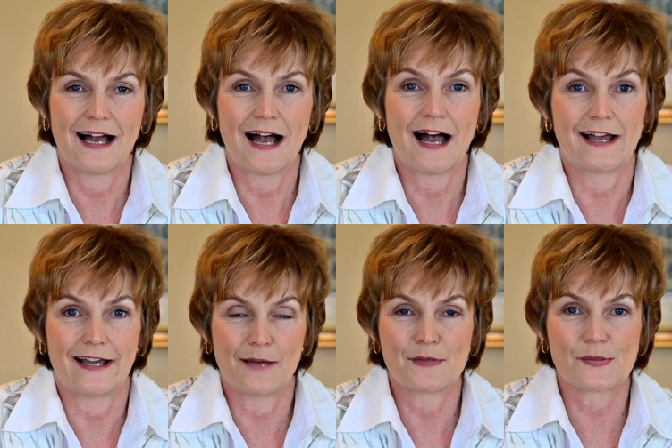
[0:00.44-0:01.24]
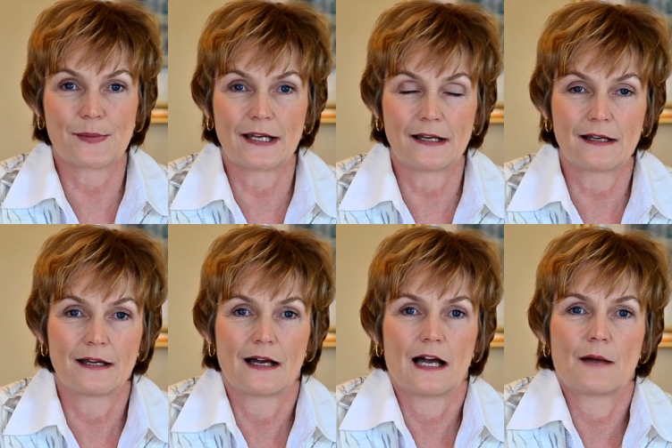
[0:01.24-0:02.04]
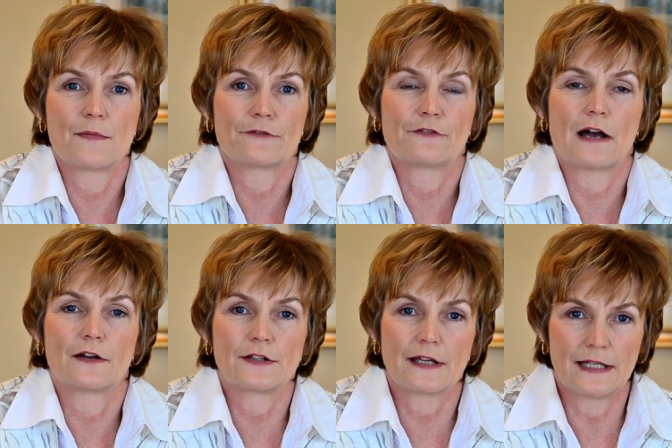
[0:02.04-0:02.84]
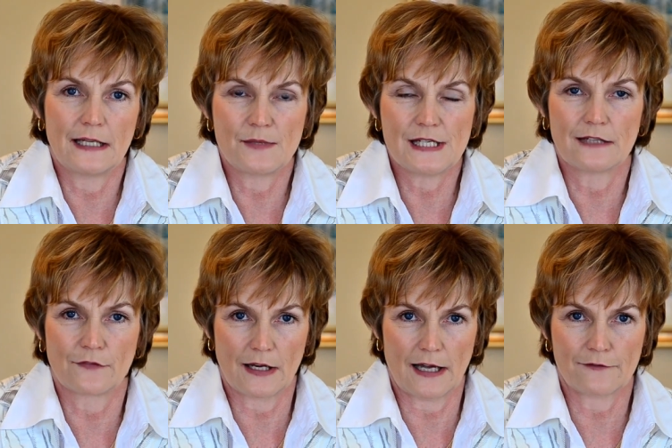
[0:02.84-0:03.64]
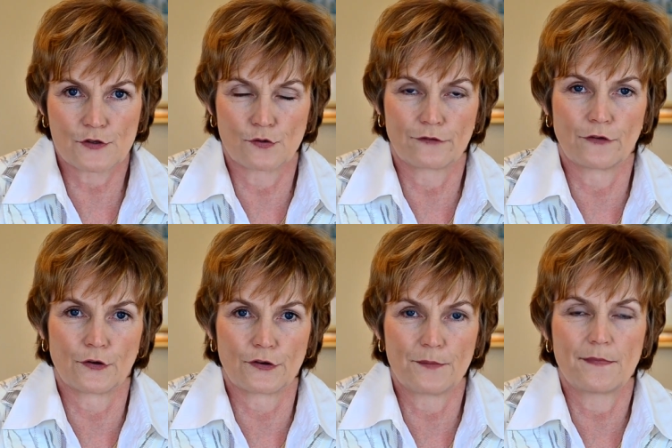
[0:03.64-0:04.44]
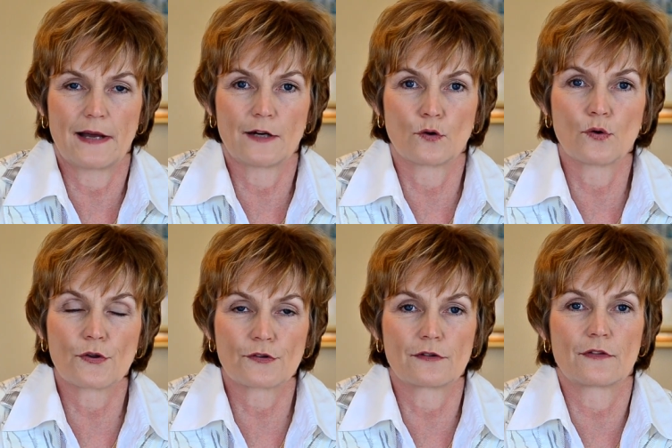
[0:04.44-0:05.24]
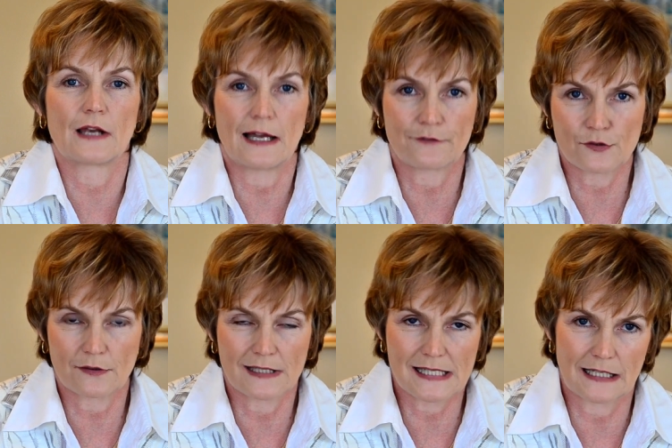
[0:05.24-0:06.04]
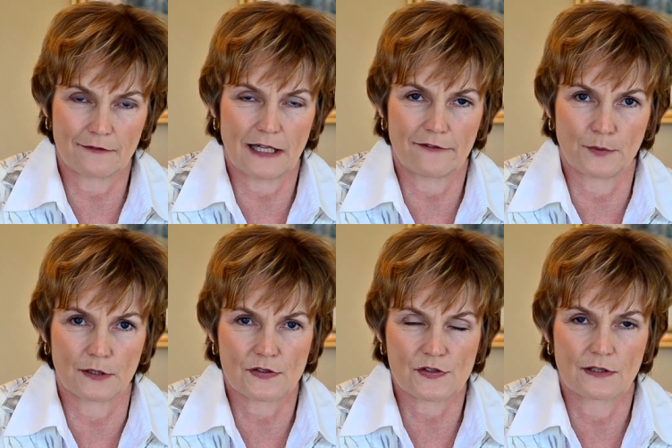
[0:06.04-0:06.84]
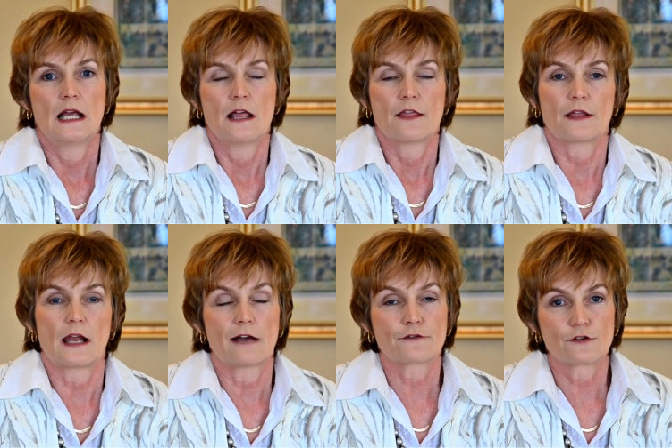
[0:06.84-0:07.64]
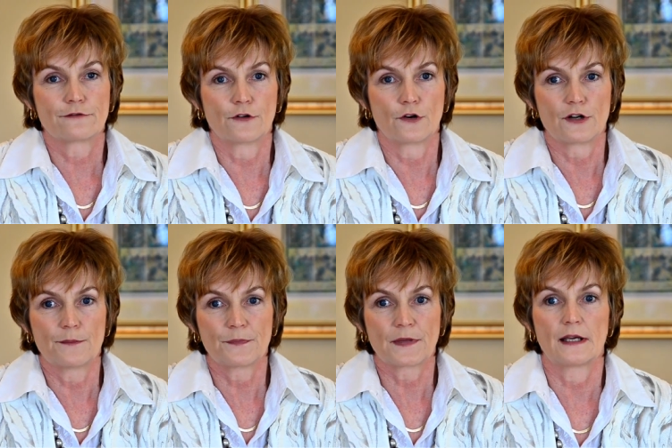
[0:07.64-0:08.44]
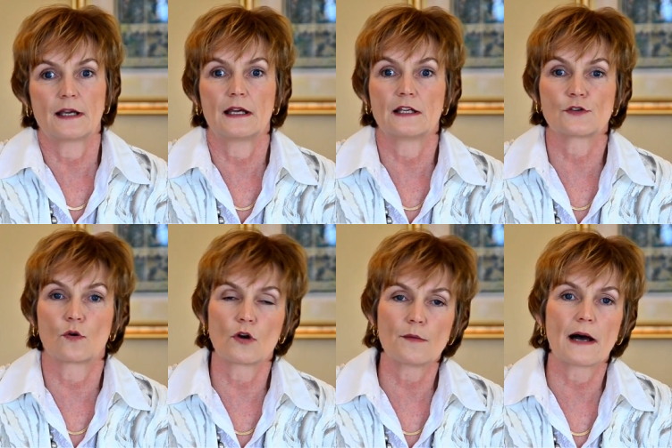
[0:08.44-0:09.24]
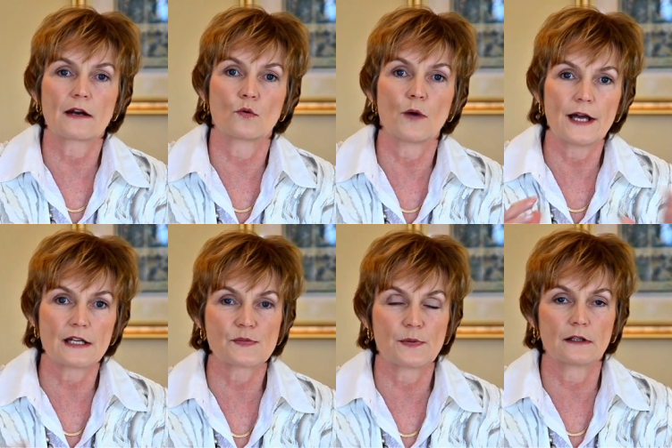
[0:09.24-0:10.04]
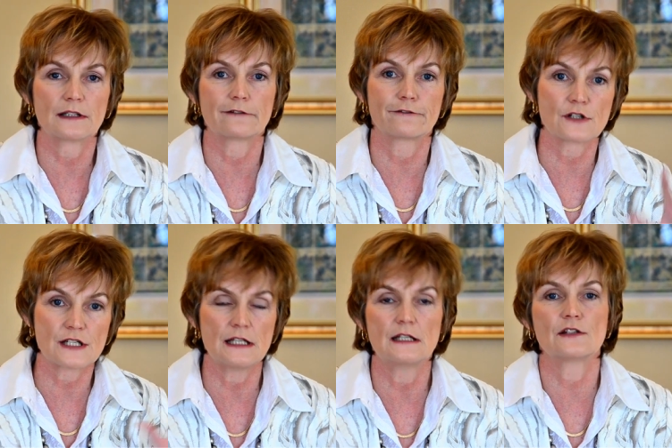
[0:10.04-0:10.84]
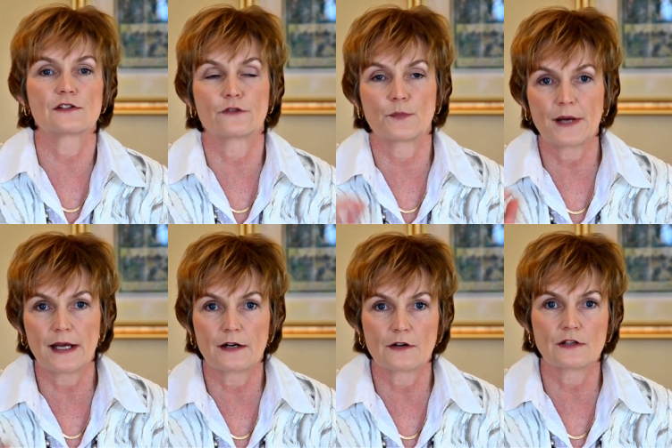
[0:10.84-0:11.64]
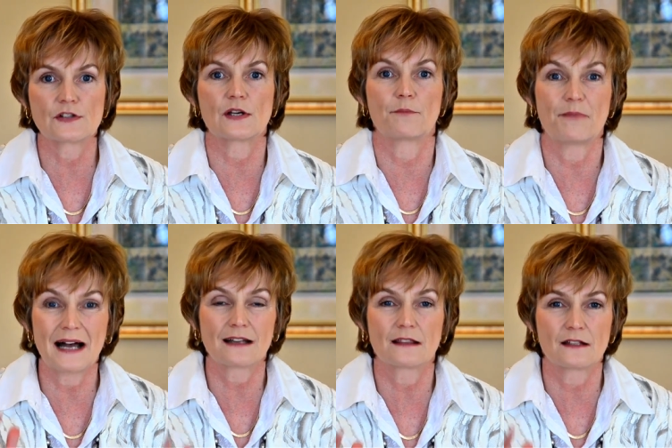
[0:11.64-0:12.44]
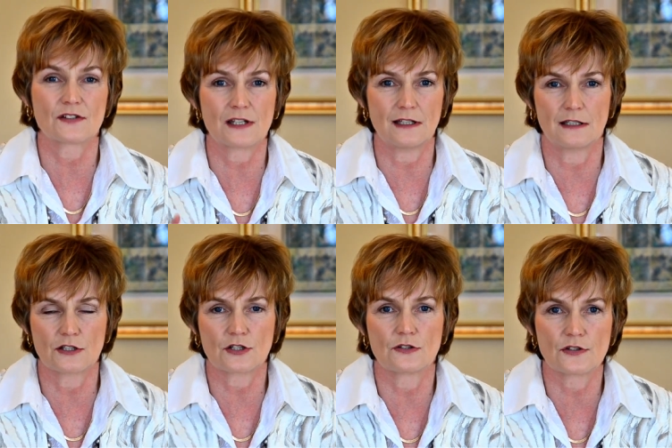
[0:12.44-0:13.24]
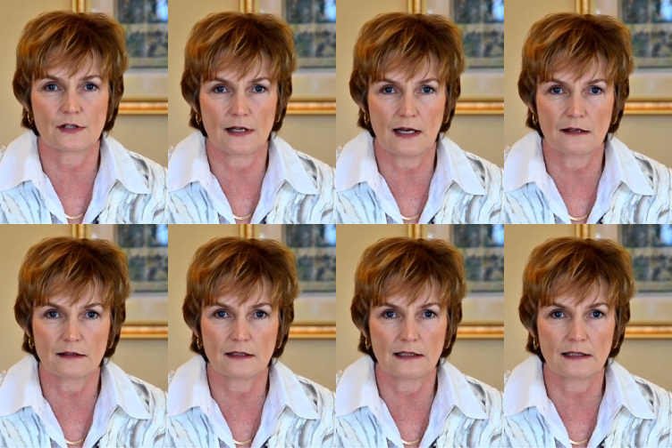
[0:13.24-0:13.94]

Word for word: Hi, I'm Izabella. I'm the founder and MD of the Life Talk Forum and author of the Life Talk and Tug of Life books. The Life Talk Forum is all about awareness building for teens, for parents, about those key issues that are out